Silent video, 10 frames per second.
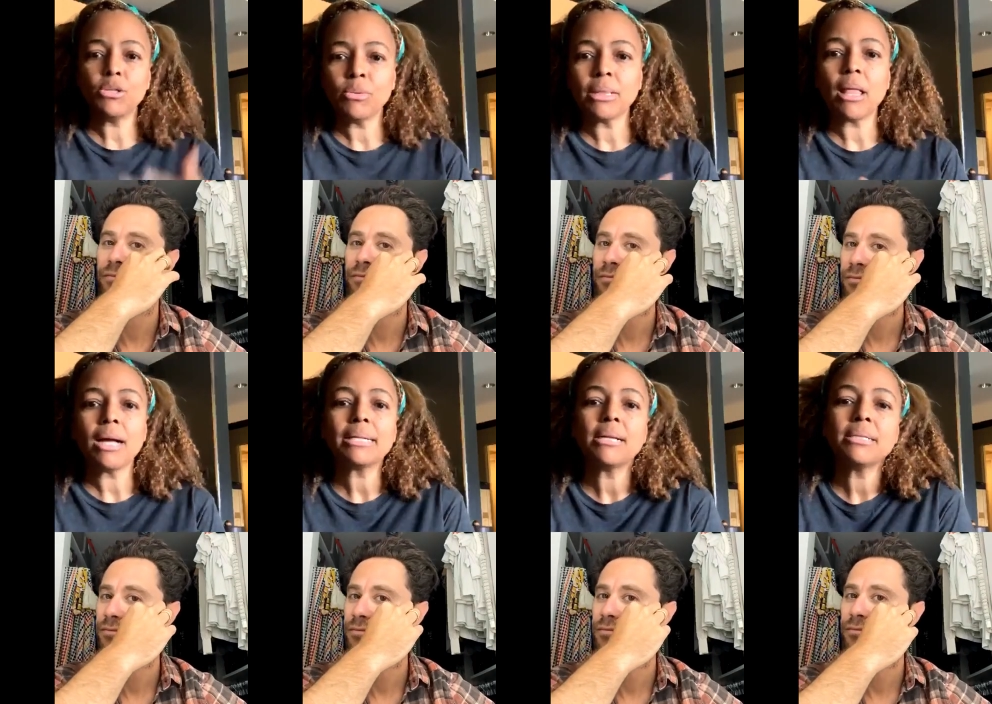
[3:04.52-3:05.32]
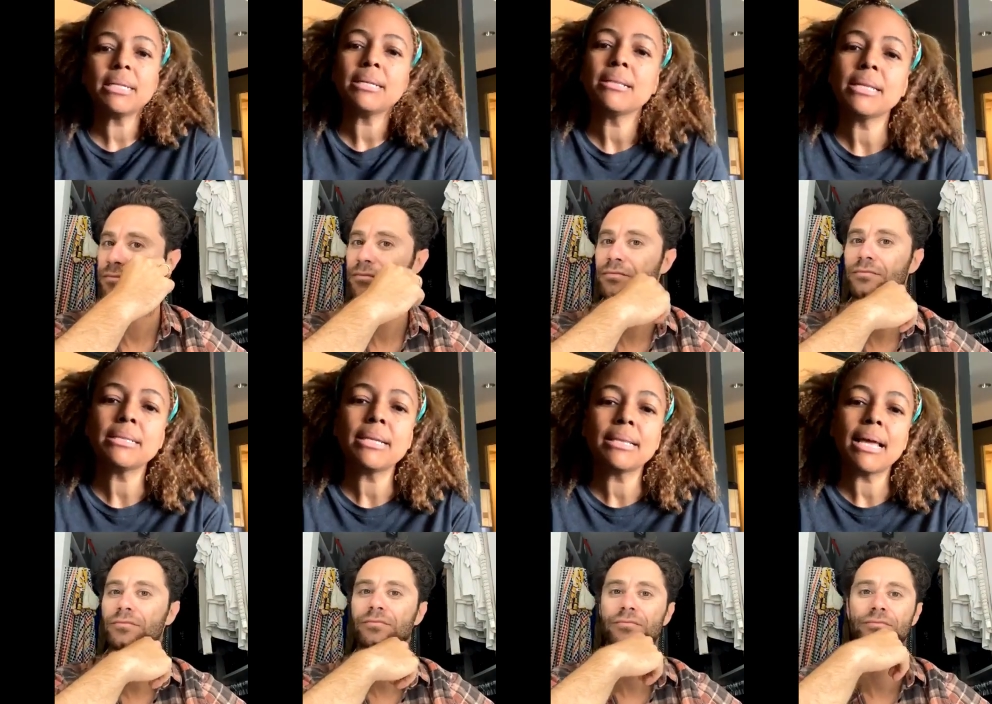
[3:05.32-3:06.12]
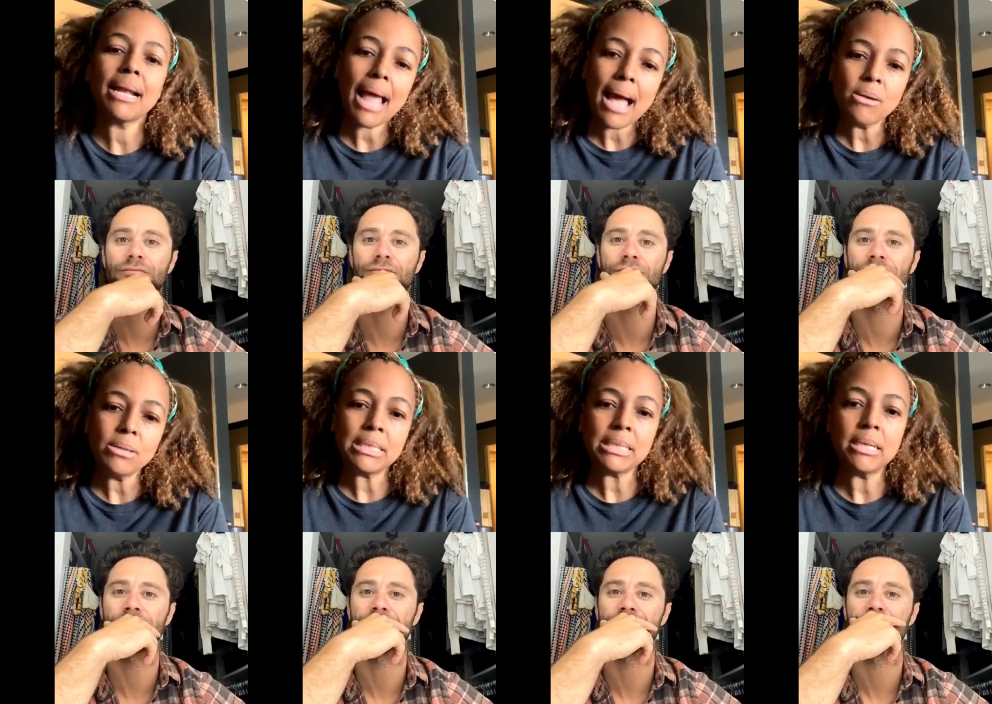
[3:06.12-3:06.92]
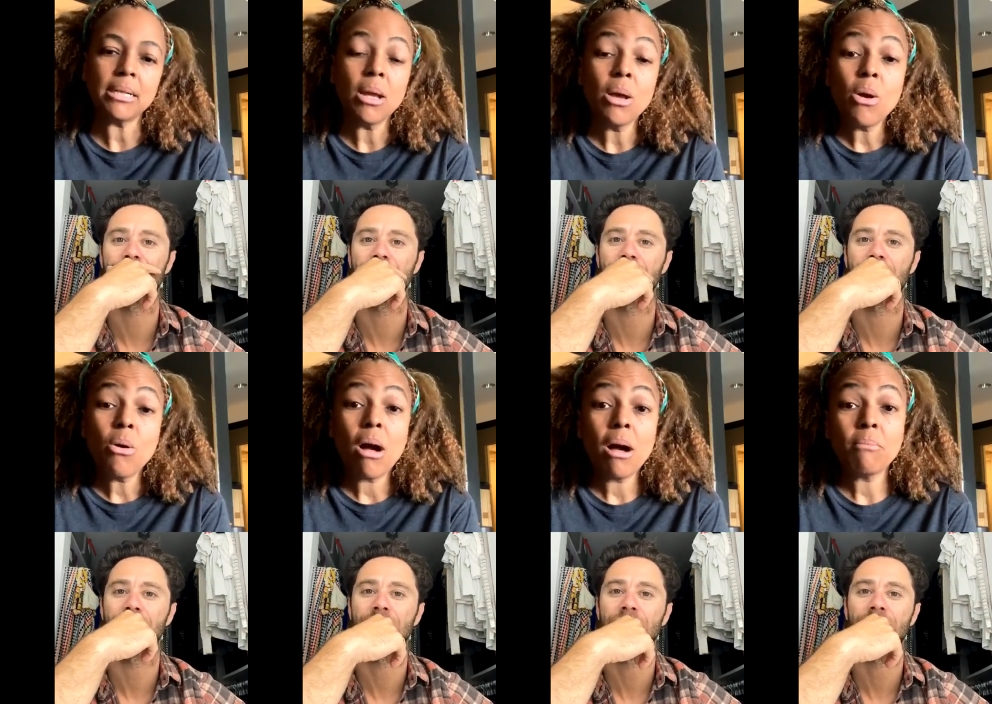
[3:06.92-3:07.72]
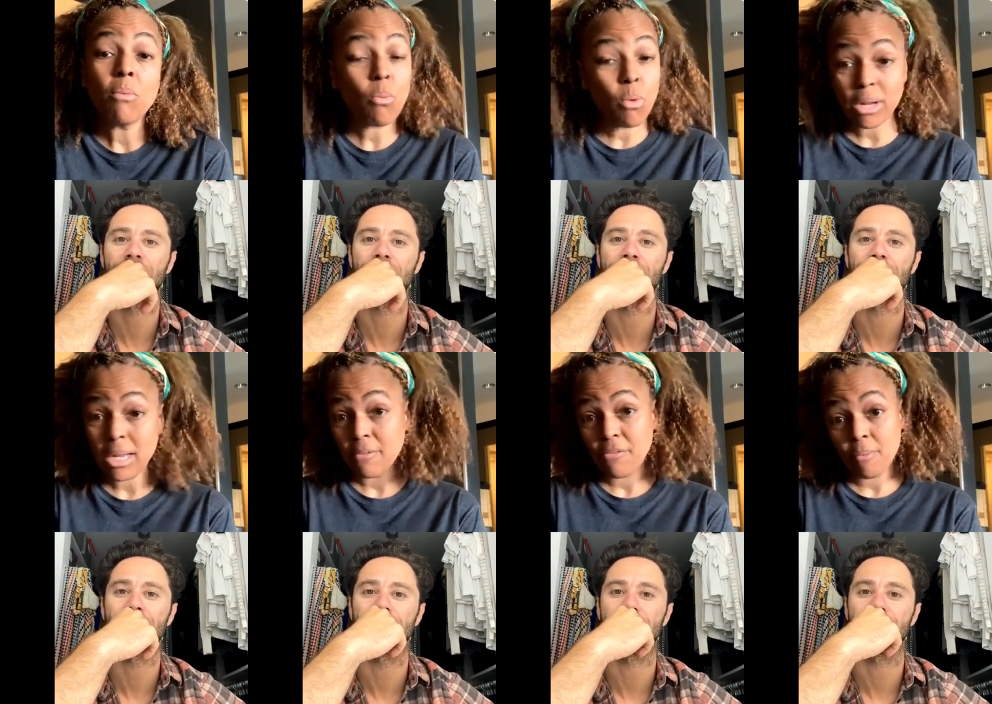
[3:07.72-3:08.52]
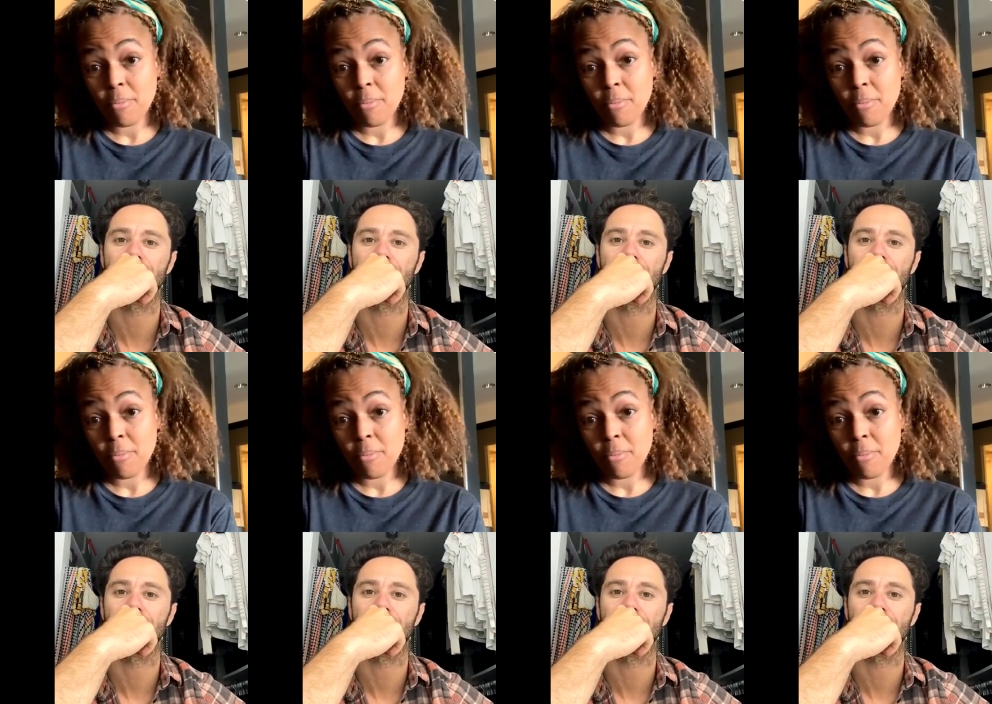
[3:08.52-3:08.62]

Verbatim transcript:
Speaker 1: back and, and doing lockdowns again and things like that how is it um,